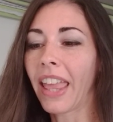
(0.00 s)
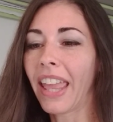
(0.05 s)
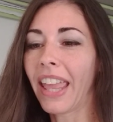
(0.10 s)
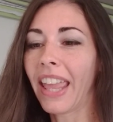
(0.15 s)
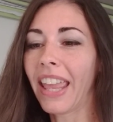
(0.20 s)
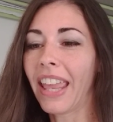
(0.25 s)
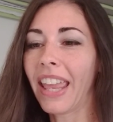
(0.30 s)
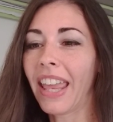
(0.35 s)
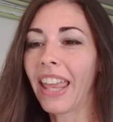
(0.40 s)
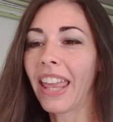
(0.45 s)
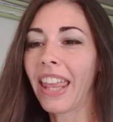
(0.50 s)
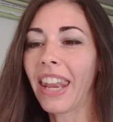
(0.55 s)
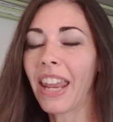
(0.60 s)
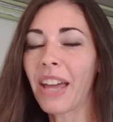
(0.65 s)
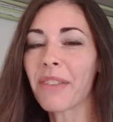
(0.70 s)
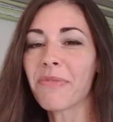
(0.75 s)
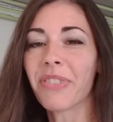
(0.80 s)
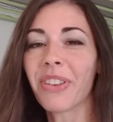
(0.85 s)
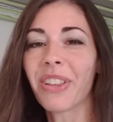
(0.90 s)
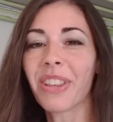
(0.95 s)
and
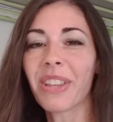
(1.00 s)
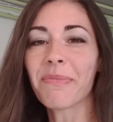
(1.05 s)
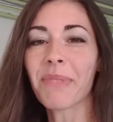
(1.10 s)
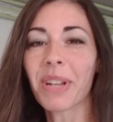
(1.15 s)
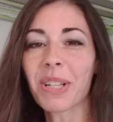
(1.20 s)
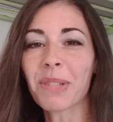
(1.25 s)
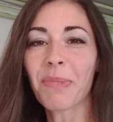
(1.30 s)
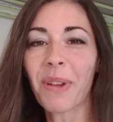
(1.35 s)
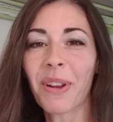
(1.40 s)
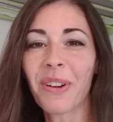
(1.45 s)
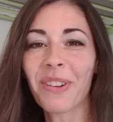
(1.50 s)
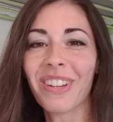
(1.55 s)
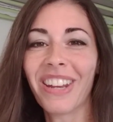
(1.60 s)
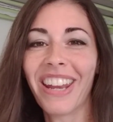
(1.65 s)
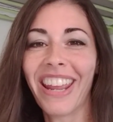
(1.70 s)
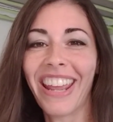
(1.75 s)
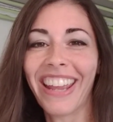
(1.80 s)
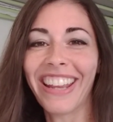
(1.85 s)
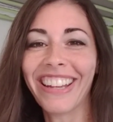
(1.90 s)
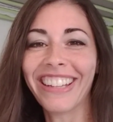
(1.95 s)
I'm feeling much better
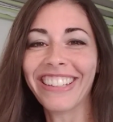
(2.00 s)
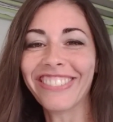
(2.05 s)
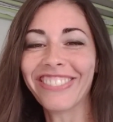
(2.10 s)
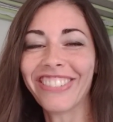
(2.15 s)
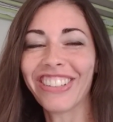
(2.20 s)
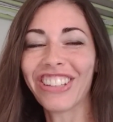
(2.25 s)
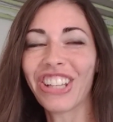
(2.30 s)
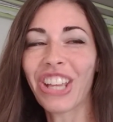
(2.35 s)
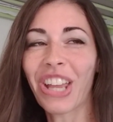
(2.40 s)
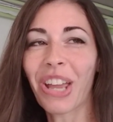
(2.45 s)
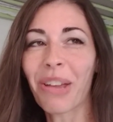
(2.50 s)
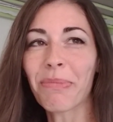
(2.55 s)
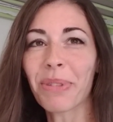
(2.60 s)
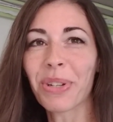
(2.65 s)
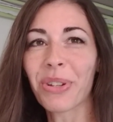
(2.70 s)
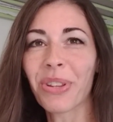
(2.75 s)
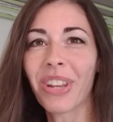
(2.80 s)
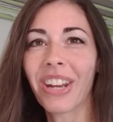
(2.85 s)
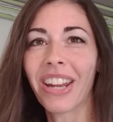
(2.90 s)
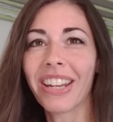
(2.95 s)
today feeling
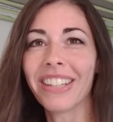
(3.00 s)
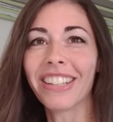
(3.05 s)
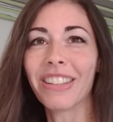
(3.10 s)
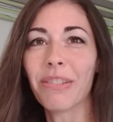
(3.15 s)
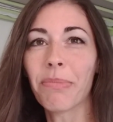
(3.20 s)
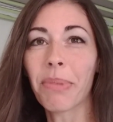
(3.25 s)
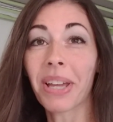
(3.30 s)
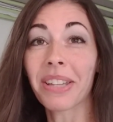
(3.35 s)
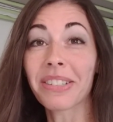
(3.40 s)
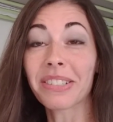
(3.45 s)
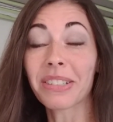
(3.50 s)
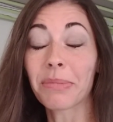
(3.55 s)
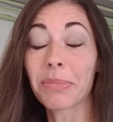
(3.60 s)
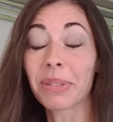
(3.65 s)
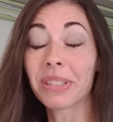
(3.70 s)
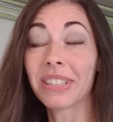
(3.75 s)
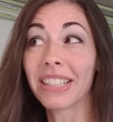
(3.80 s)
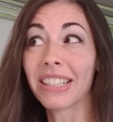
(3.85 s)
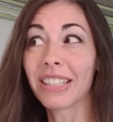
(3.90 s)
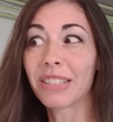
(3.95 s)
happier than I did the past
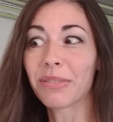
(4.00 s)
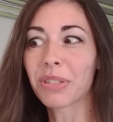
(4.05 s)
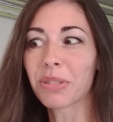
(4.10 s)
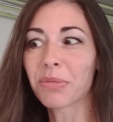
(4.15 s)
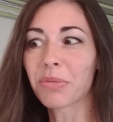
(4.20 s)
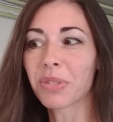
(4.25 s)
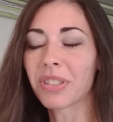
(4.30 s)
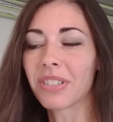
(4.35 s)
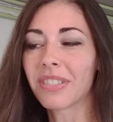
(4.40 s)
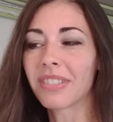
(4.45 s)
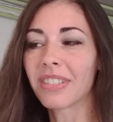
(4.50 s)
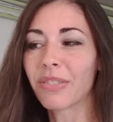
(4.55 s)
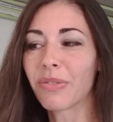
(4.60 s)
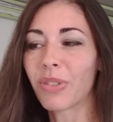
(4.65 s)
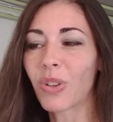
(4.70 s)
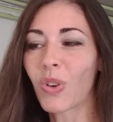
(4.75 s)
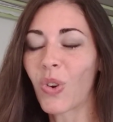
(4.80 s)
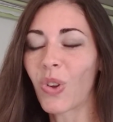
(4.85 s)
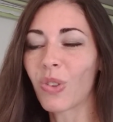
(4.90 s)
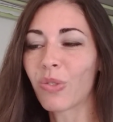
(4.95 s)
couple days, which were
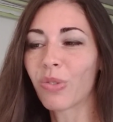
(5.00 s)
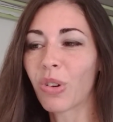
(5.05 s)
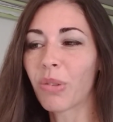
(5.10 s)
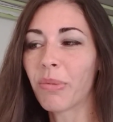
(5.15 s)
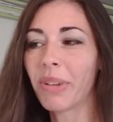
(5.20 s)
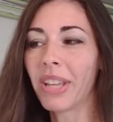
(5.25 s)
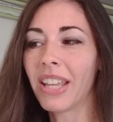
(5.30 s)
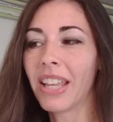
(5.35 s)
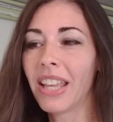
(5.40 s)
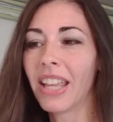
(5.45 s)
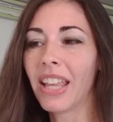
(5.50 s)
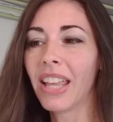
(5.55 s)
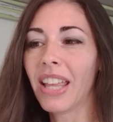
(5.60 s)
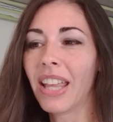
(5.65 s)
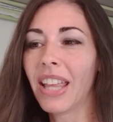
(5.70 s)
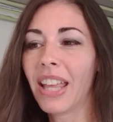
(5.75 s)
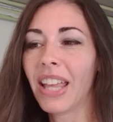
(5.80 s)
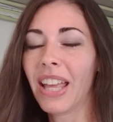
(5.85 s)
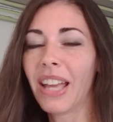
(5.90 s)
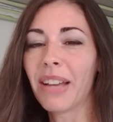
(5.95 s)
difficult for me.
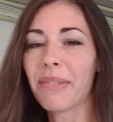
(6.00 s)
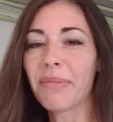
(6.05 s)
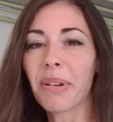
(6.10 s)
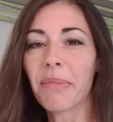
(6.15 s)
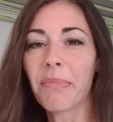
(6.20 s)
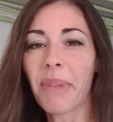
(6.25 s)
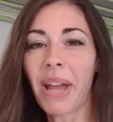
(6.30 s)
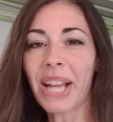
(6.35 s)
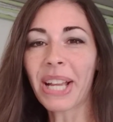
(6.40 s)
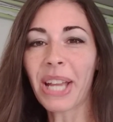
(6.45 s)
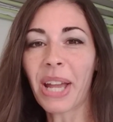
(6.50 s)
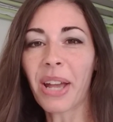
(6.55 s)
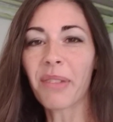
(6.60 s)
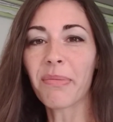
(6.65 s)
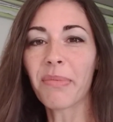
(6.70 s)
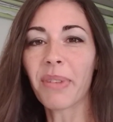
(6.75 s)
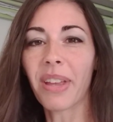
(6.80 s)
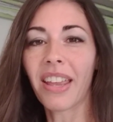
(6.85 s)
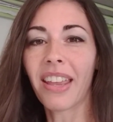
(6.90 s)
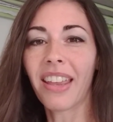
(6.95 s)
But I'm back up
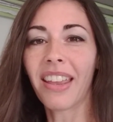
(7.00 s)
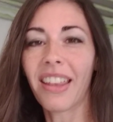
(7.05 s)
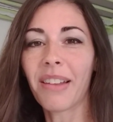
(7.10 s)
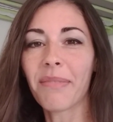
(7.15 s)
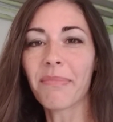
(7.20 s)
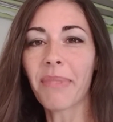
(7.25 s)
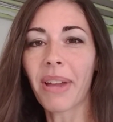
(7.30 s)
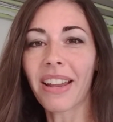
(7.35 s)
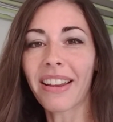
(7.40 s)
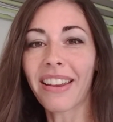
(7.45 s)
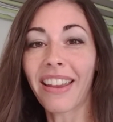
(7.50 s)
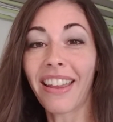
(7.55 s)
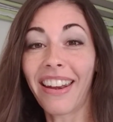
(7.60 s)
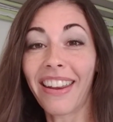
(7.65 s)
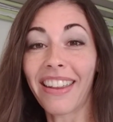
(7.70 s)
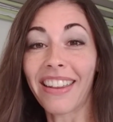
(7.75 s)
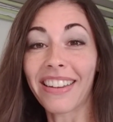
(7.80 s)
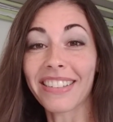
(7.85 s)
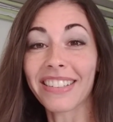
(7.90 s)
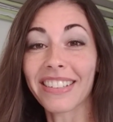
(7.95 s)
and I'm back at
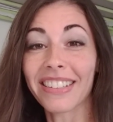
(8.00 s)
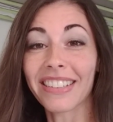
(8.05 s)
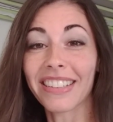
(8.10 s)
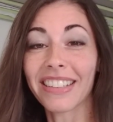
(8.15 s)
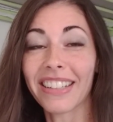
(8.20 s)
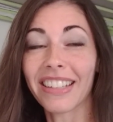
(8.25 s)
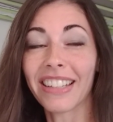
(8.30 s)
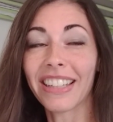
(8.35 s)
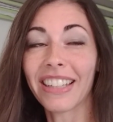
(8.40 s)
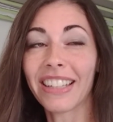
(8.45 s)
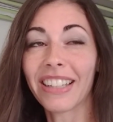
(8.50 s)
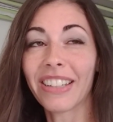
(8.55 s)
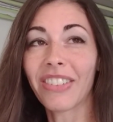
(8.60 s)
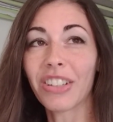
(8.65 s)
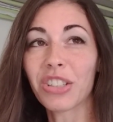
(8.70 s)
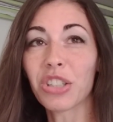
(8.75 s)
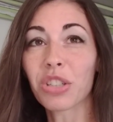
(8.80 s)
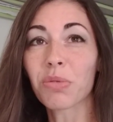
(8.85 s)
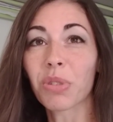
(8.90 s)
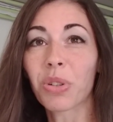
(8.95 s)
it. Uh,
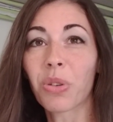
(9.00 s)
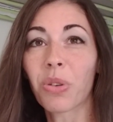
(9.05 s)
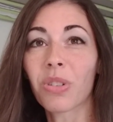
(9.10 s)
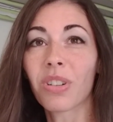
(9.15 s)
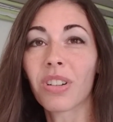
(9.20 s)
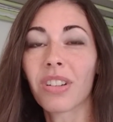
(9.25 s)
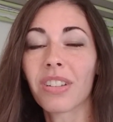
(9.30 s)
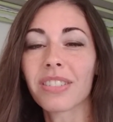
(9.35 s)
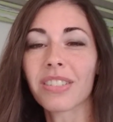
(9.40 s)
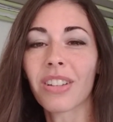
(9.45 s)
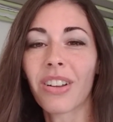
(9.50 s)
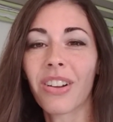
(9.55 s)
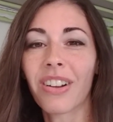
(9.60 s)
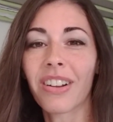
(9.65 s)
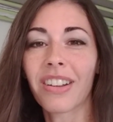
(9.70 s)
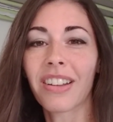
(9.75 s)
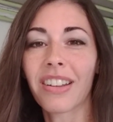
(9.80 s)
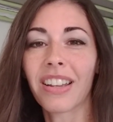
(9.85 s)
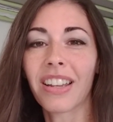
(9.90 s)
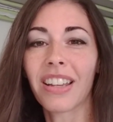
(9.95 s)
I just recorded a
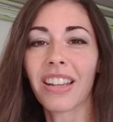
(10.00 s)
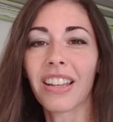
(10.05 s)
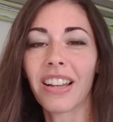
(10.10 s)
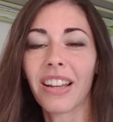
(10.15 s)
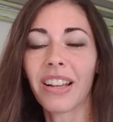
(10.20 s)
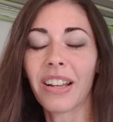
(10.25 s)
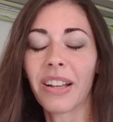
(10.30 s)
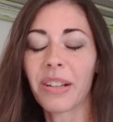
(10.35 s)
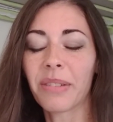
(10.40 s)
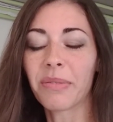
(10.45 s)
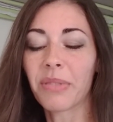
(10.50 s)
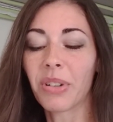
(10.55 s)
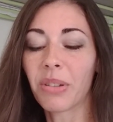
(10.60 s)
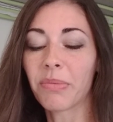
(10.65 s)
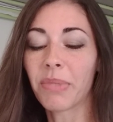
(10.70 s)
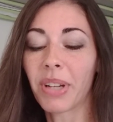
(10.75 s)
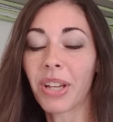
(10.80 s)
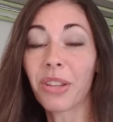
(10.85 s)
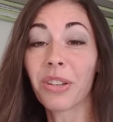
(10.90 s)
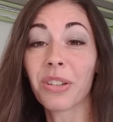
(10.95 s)
song um, on
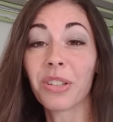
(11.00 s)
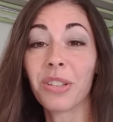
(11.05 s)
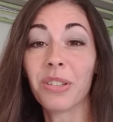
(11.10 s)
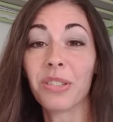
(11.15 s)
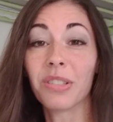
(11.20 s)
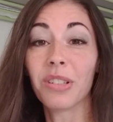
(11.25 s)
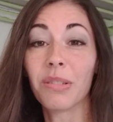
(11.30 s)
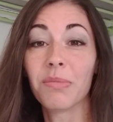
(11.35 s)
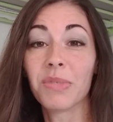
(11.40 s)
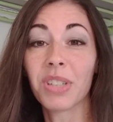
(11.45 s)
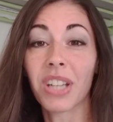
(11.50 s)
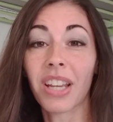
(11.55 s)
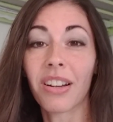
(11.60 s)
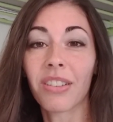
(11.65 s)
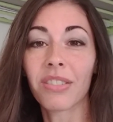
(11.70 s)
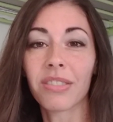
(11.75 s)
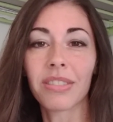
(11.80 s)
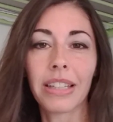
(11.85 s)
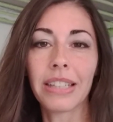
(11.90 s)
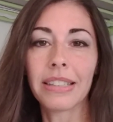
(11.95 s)
my other YouTube
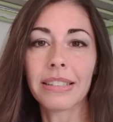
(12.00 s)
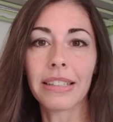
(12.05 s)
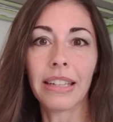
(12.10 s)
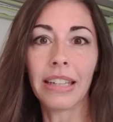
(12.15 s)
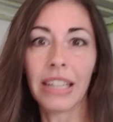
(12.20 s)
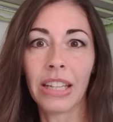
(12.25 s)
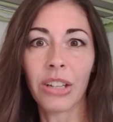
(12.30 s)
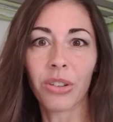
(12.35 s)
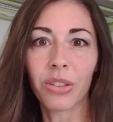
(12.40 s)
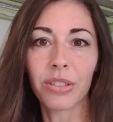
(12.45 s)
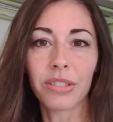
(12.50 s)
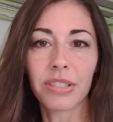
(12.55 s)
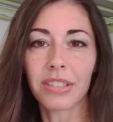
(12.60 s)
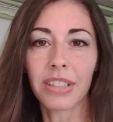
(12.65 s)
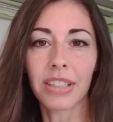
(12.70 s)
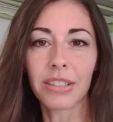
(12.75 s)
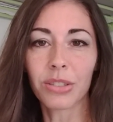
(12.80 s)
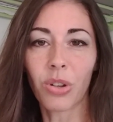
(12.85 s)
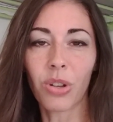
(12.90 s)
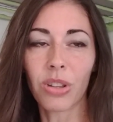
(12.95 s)
channel, Lisa Neal. It's,
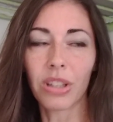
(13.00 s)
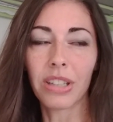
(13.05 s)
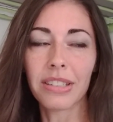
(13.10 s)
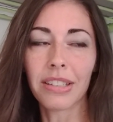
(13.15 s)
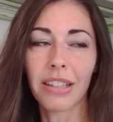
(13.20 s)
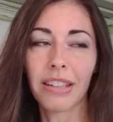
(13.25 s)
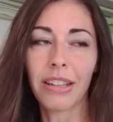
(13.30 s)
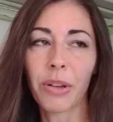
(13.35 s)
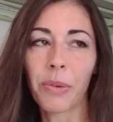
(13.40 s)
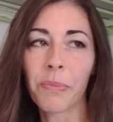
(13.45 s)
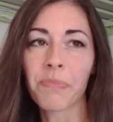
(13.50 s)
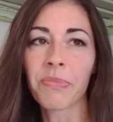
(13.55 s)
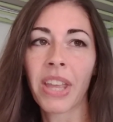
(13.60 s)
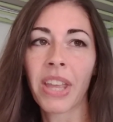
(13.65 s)
it's, called Lisa Neal,